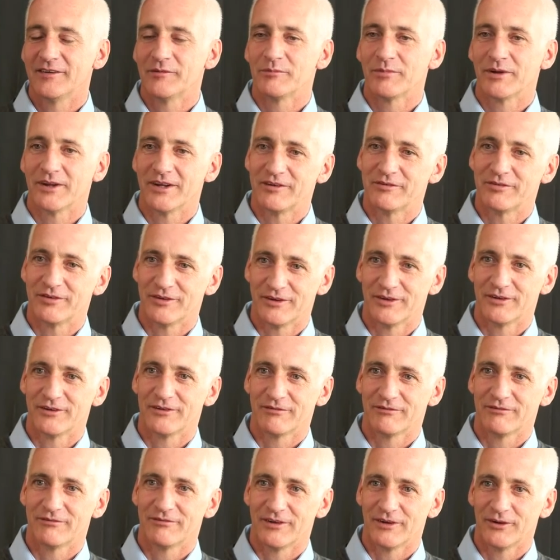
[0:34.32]
Played for the
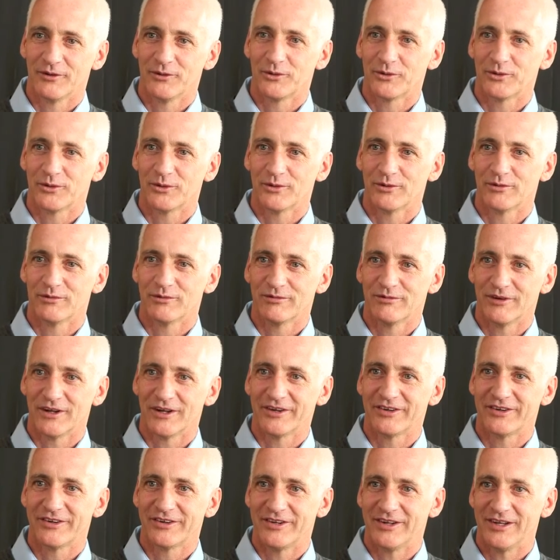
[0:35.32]
local
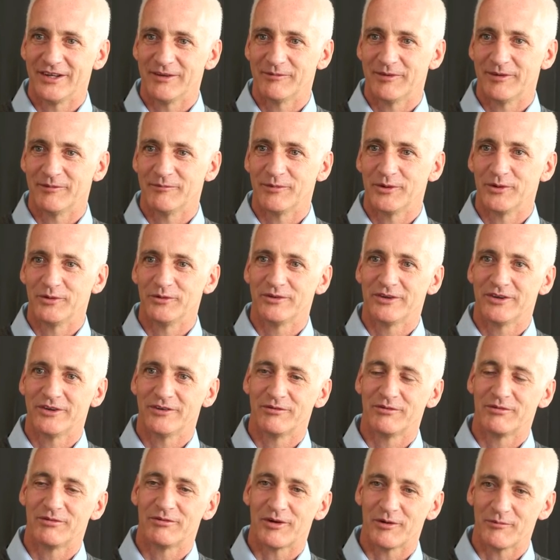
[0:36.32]
village team and moved to
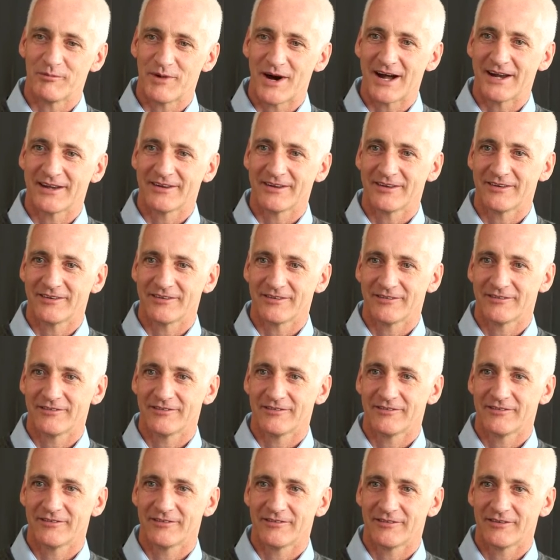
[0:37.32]
Dunfermline
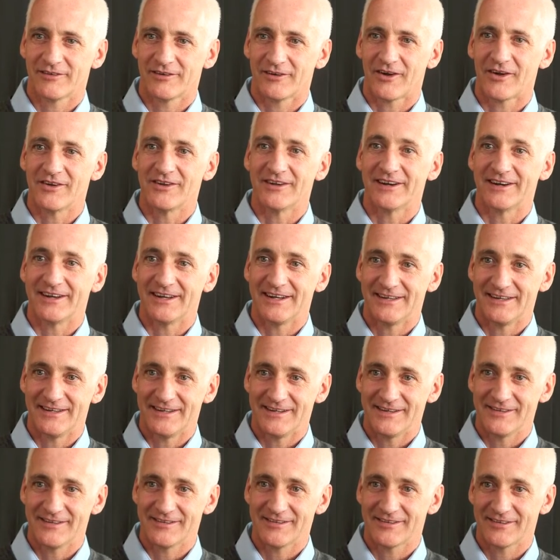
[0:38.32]
under
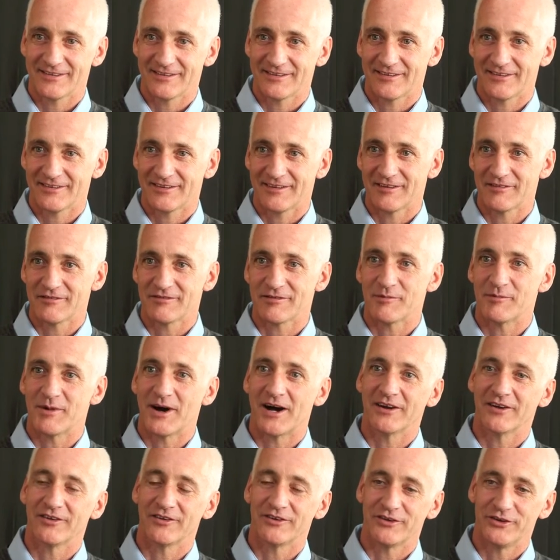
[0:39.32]
18s and
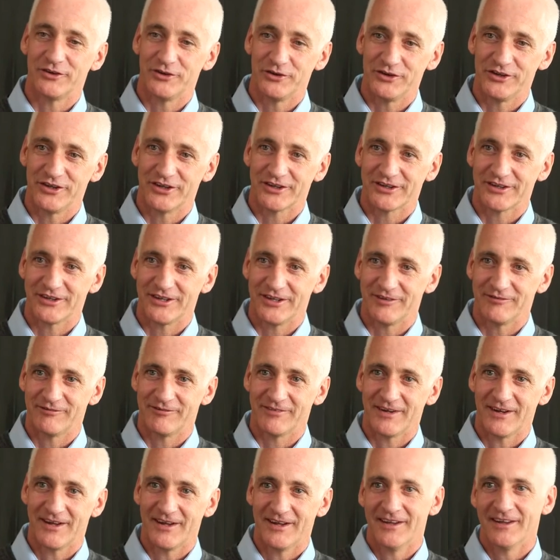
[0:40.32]
Dunfermline's junior team
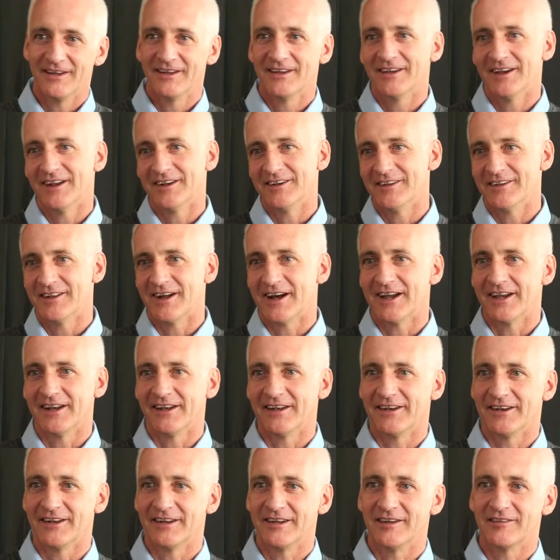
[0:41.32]
into the
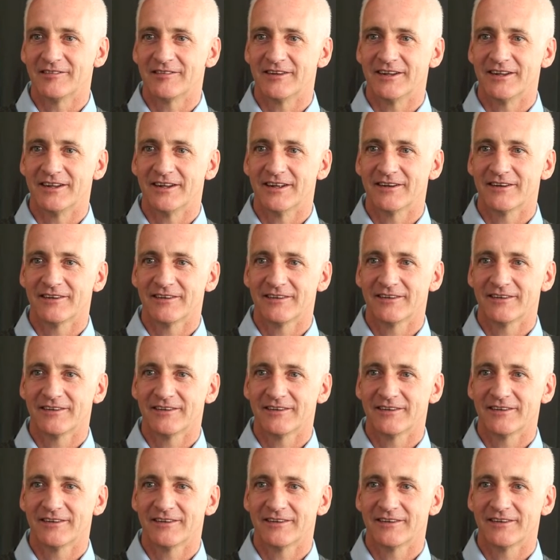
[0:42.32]
Highland League for there,